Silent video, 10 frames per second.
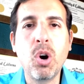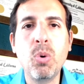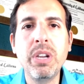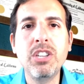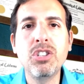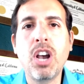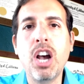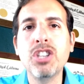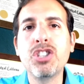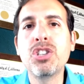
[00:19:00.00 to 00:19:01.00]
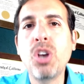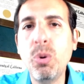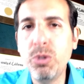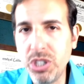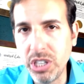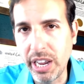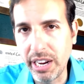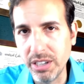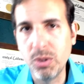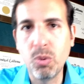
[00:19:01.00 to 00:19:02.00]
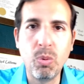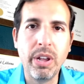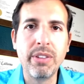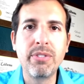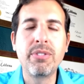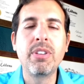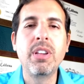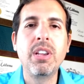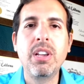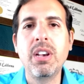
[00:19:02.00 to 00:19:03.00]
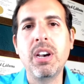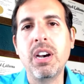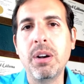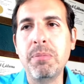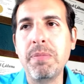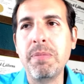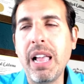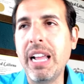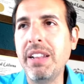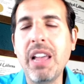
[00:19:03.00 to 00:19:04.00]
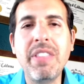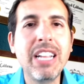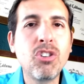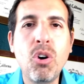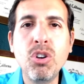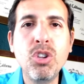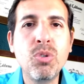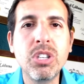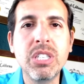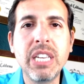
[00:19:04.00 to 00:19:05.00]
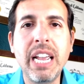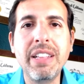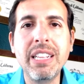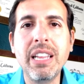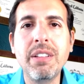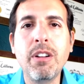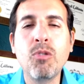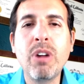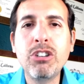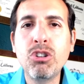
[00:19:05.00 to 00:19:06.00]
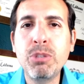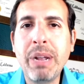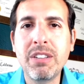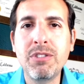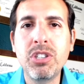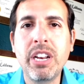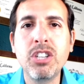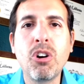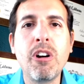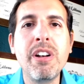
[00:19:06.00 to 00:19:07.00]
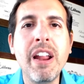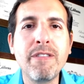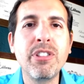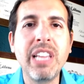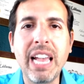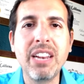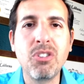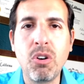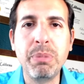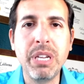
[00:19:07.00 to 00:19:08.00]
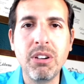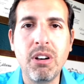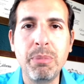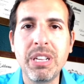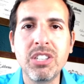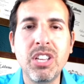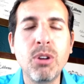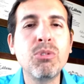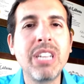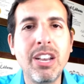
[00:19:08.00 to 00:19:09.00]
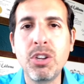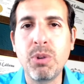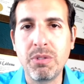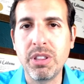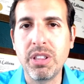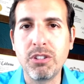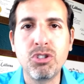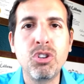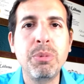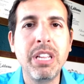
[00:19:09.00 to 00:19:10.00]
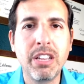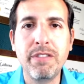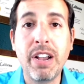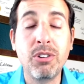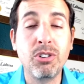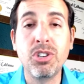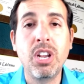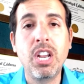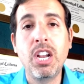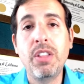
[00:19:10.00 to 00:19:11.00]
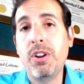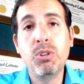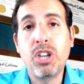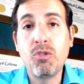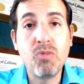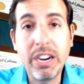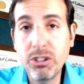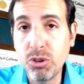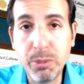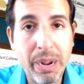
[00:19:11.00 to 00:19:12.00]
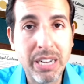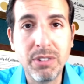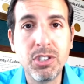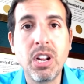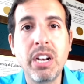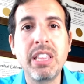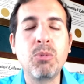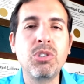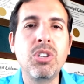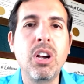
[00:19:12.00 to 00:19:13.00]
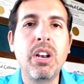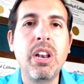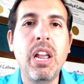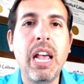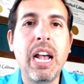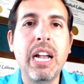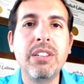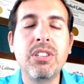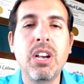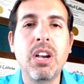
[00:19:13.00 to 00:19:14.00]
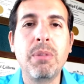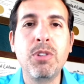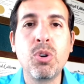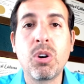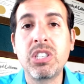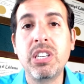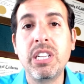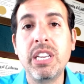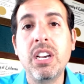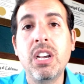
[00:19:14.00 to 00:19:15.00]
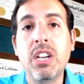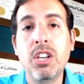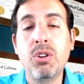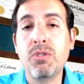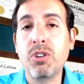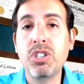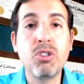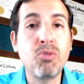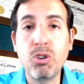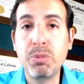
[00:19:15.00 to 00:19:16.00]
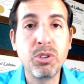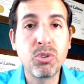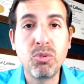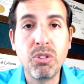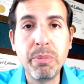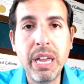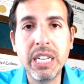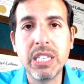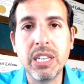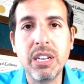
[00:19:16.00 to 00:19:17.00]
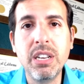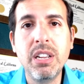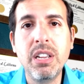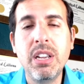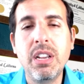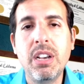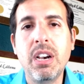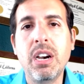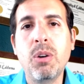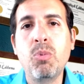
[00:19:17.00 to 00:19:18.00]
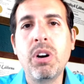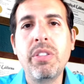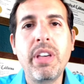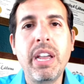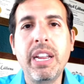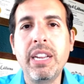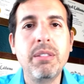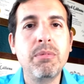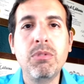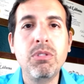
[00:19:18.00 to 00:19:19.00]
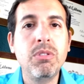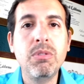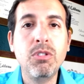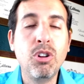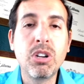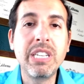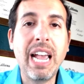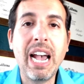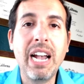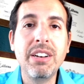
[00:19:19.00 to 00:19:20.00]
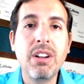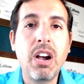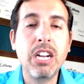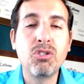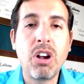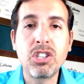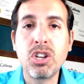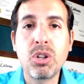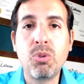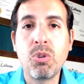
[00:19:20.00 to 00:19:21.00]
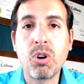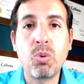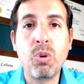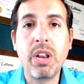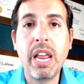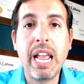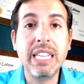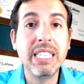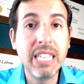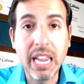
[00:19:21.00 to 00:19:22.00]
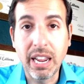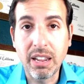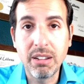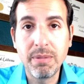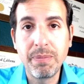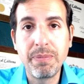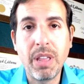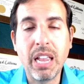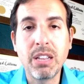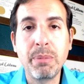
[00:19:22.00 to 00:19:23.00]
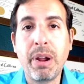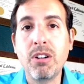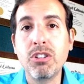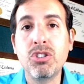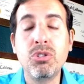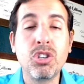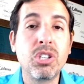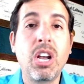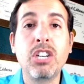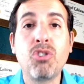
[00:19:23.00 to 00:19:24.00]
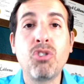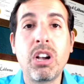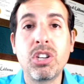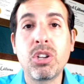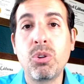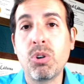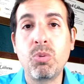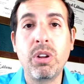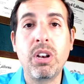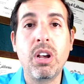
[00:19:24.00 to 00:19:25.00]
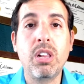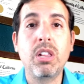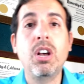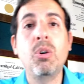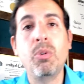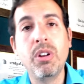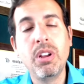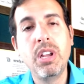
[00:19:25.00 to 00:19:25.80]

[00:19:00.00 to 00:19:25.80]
always associated with. Um, and, and that's all you can say. It, it, retrospective studies are never the end all be all because they don't tell you everything. There's too many confounders. There was a retrospective study that was done at um, New York City University Grossman School of Medicine uh, where they looked at hydroxychloroquine and zinc and compared it to just hydroxychloroquine alone.